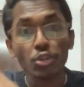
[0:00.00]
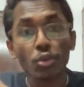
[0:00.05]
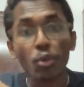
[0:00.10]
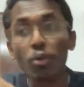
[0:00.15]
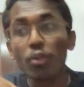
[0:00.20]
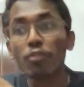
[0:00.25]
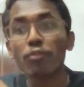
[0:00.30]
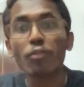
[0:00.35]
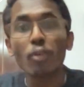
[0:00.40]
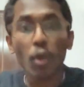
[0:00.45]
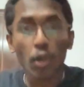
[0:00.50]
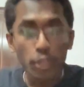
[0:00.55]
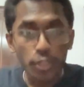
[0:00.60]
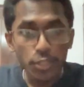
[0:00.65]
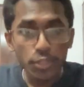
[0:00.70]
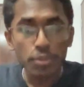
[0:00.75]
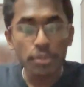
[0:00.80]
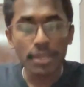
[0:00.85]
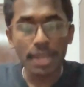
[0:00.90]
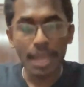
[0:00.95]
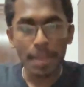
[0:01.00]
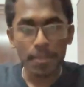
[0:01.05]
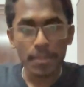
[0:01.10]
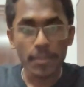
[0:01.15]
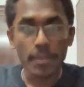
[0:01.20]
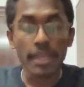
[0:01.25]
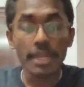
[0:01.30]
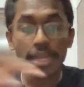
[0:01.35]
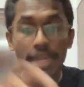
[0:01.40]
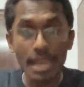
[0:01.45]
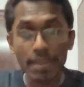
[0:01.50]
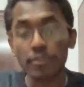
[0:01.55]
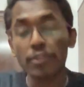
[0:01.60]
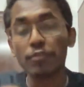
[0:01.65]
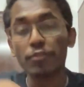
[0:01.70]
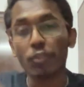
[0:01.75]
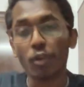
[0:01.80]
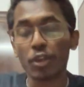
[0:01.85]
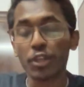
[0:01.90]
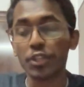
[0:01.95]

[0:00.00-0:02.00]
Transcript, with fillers: don't fall into trap never fall